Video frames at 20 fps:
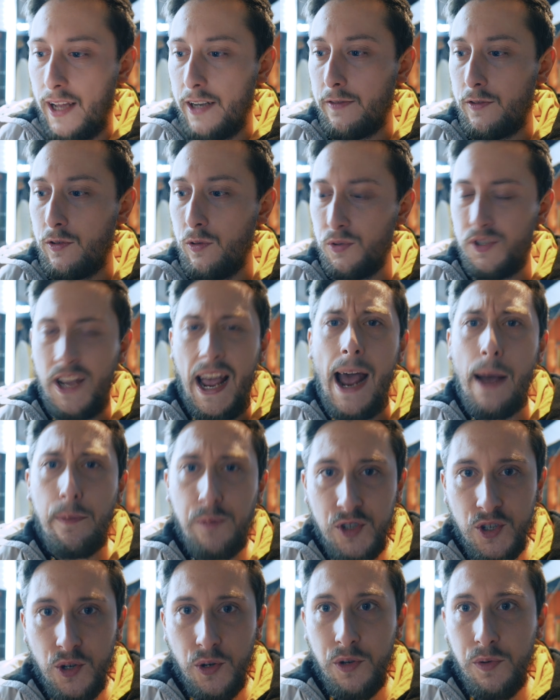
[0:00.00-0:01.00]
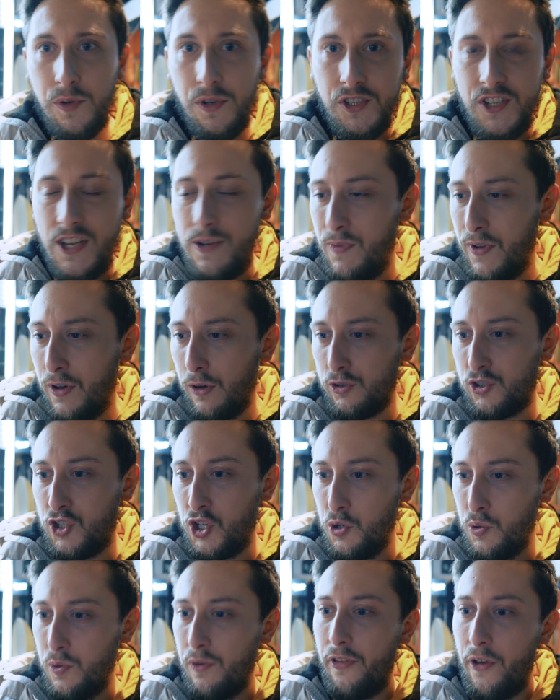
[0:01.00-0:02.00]
and of course Absol. You would have seen we got
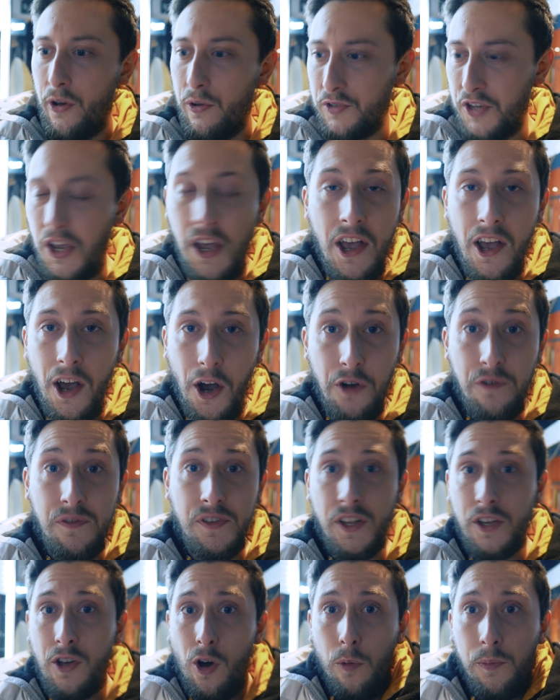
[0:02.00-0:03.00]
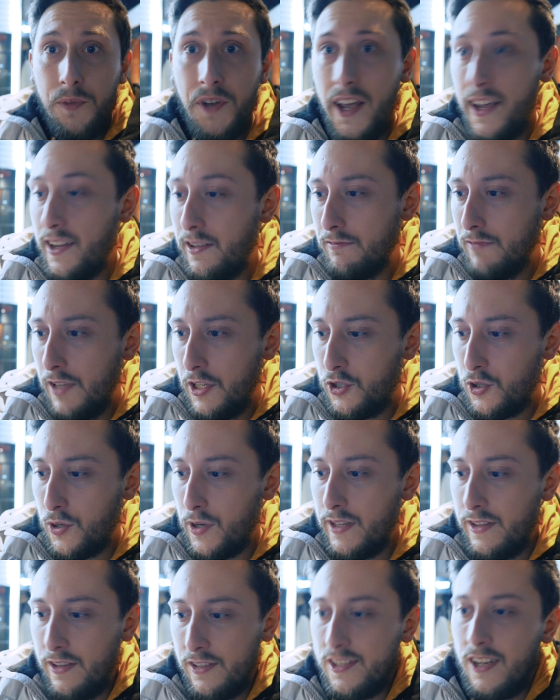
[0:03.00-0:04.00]
2 of those over the Com Day,
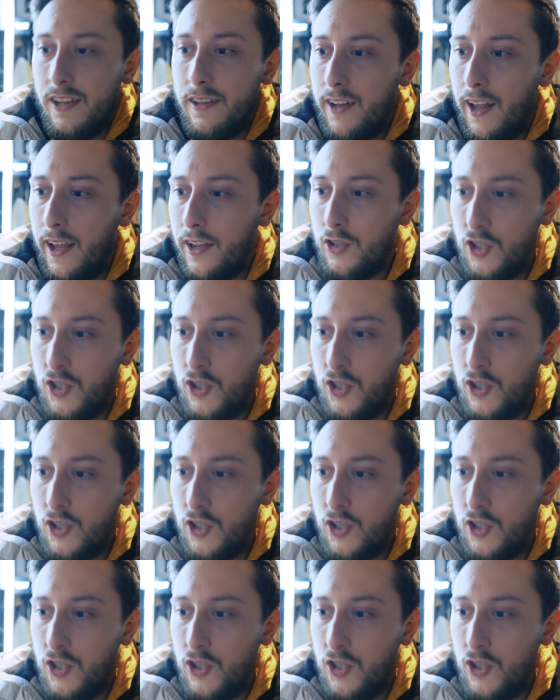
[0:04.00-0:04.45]
literally the Sunday,